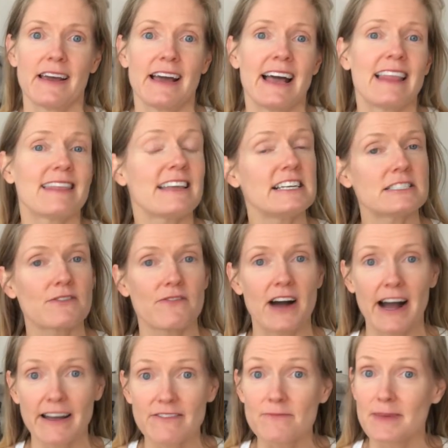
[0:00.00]
at least
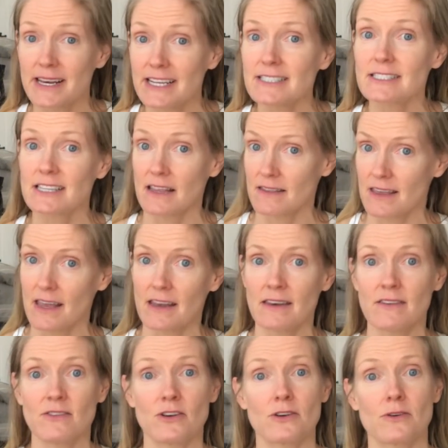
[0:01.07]
5 minutes at the end of
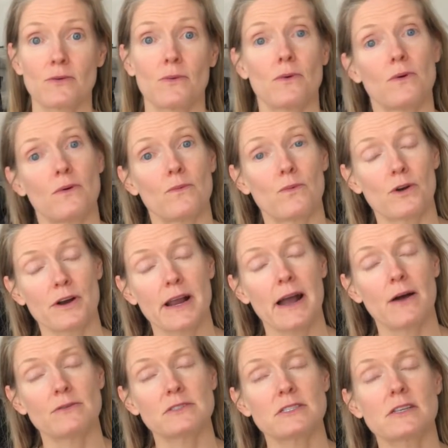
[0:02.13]
your
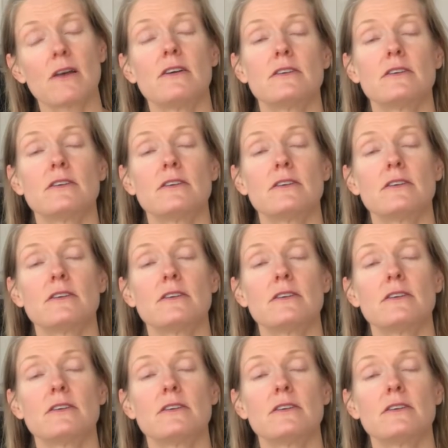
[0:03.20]
workouts